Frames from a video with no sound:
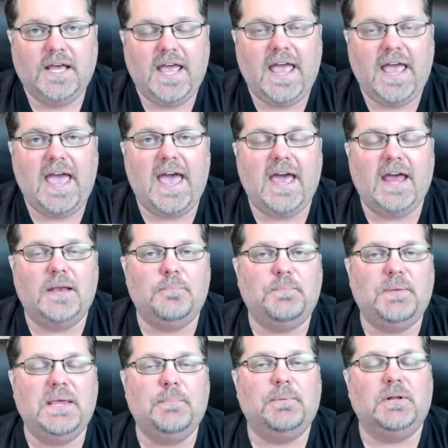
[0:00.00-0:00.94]
and
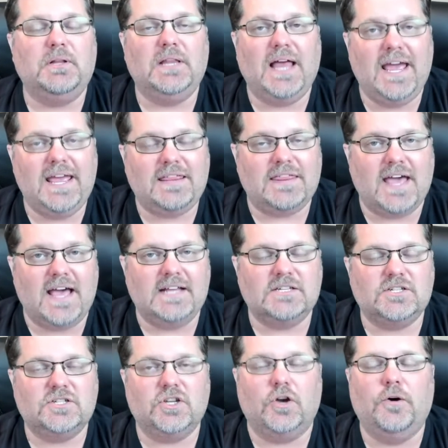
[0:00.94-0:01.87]
people like that.
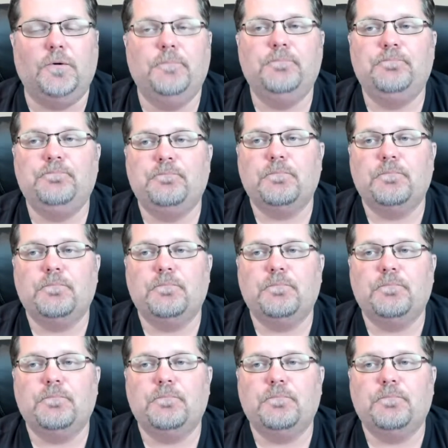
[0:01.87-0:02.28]
So